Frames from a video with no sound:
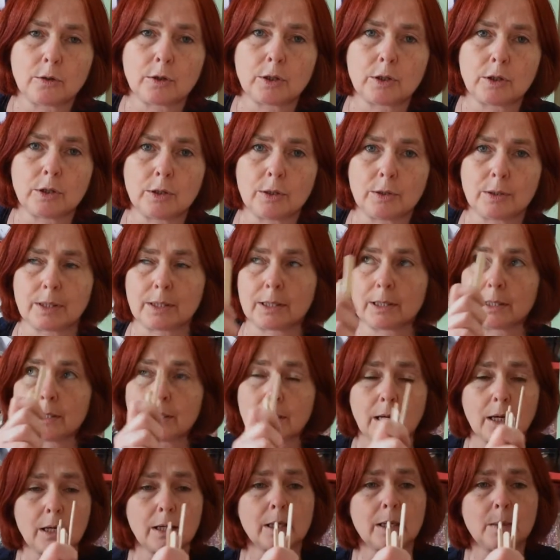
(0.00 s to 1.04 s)
can use
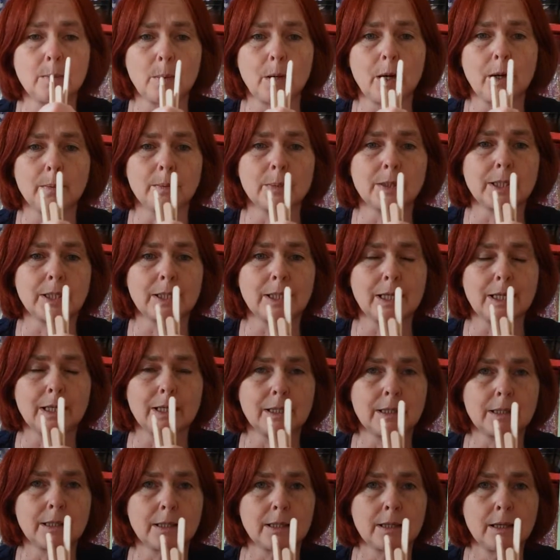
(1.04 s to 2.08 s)
lollipop
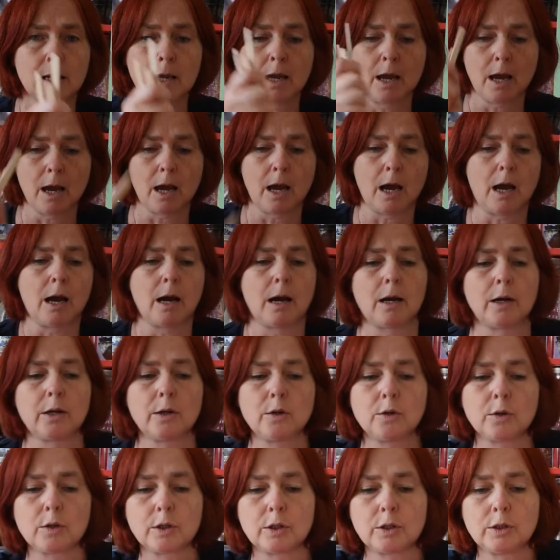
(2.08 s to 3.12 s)
sticks or
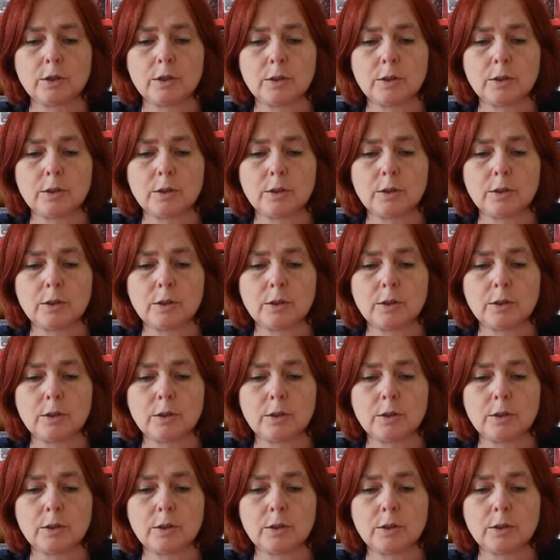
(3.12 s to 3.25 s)
you can